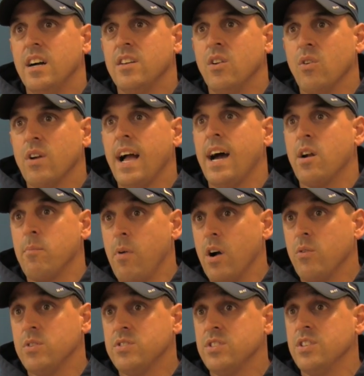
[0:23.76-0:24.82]
You know, Connor
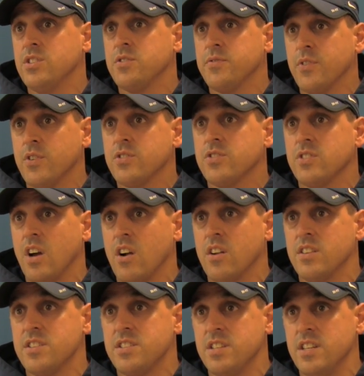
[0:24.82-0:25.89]
Buckwitz in his first start
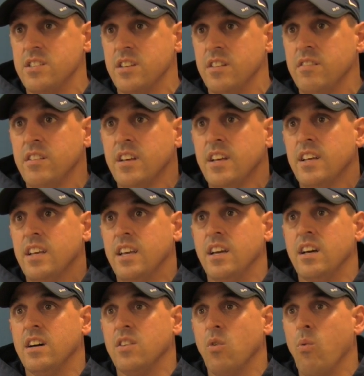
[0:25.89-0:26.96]
of the season,
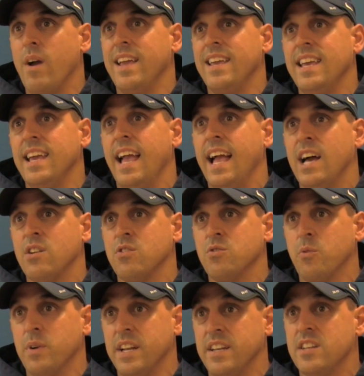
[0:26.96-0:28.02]
the way he
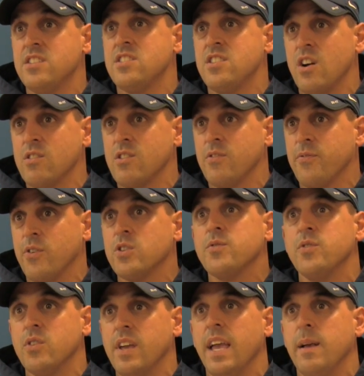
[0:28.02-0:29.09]
handled when he didn't start the
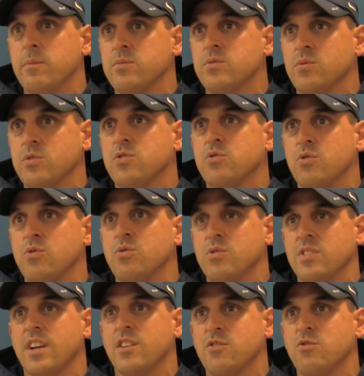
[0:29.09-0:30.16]
first few games was
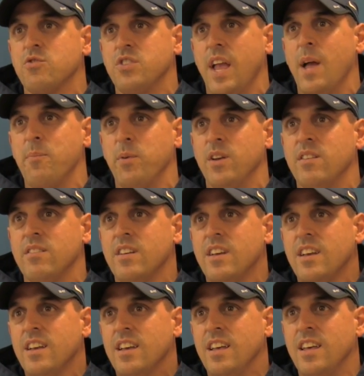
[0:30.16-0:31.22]
like a true champion.
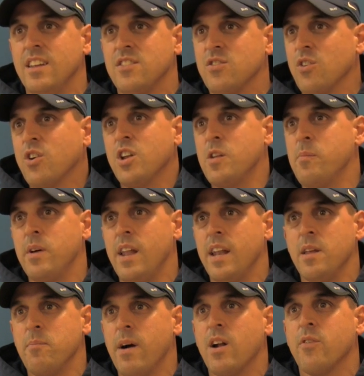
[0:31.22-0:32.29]
And so it couldn't have been
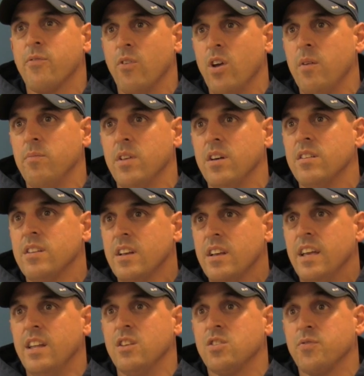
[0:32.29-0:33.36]
any better for him to,
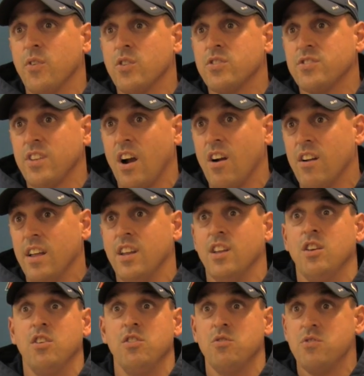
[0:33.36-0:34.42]
in his first start in a
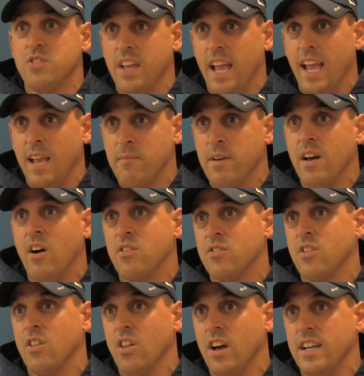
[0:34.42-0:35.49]
huge game
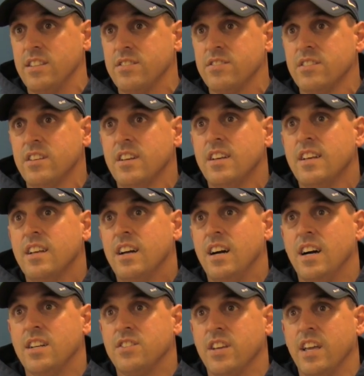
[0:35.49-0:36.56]
under the lights,
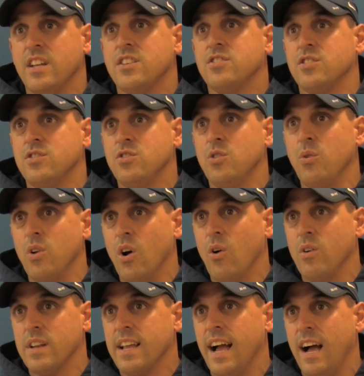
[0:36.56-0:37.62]
to get us to
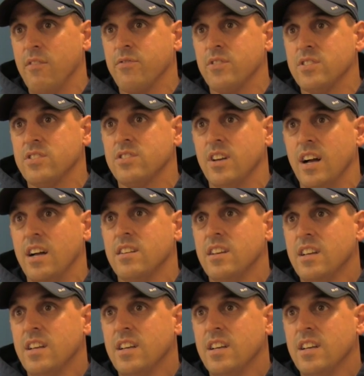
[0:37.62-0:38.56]
2-0 in conference. I